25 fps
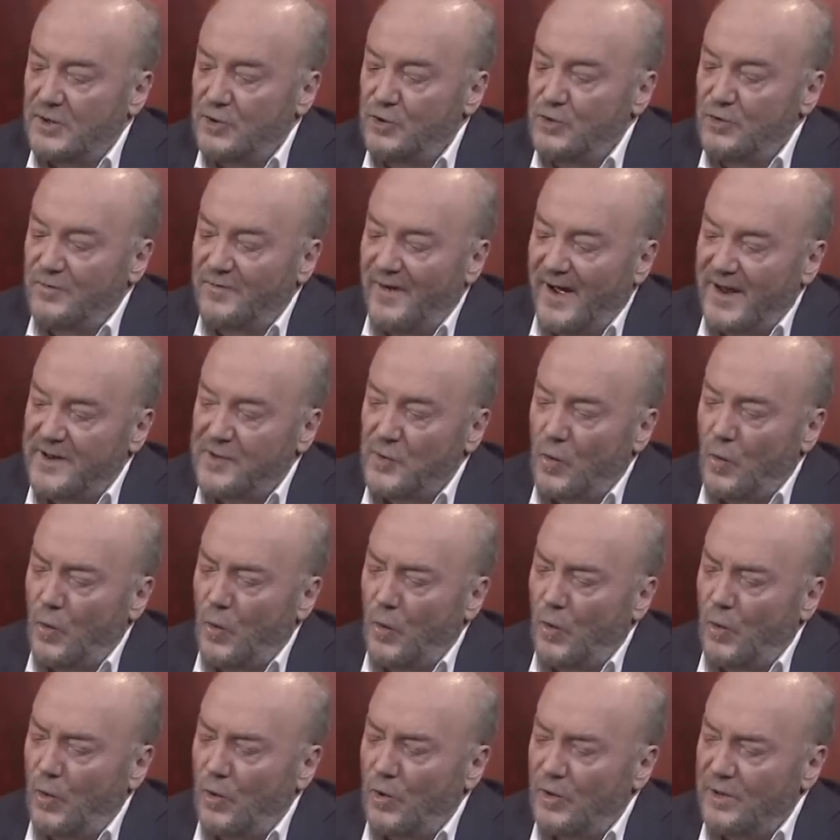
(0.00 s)
You've had
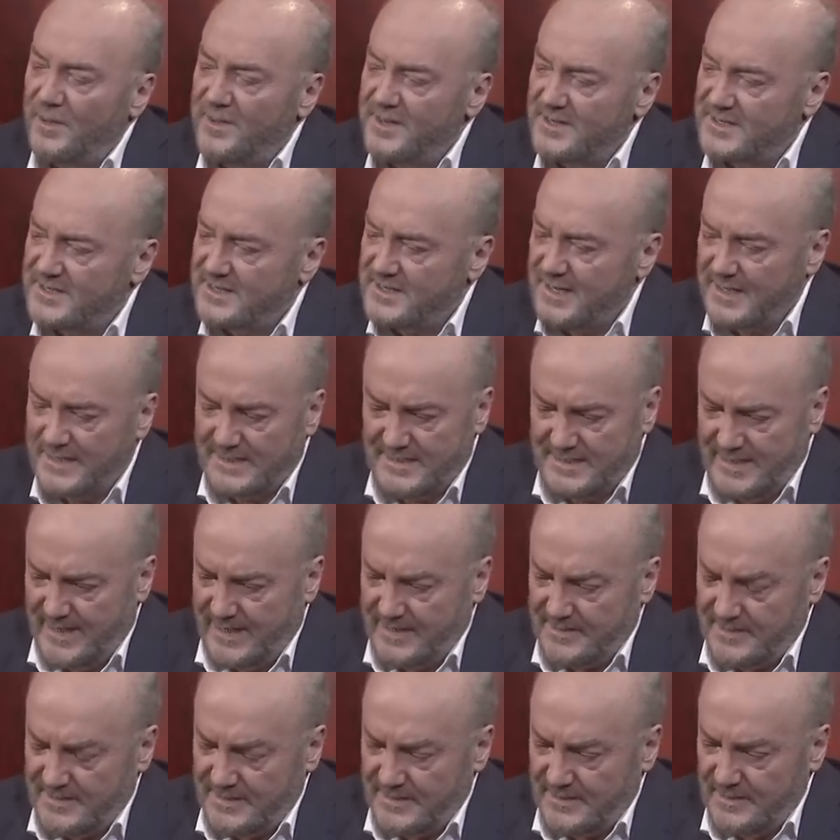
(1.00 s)
all this
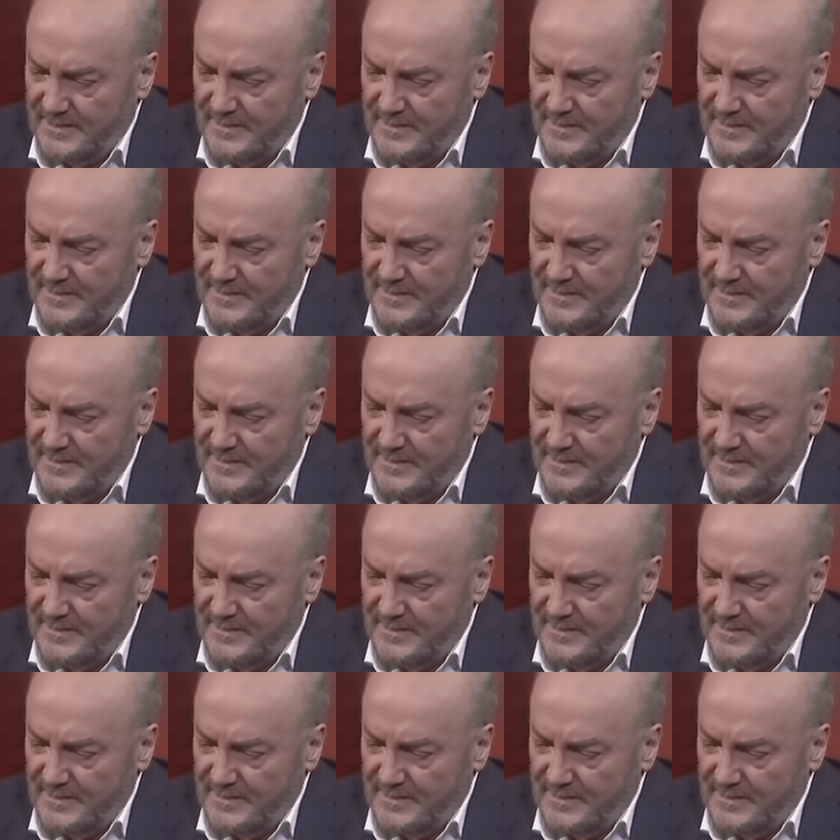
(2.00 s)
success.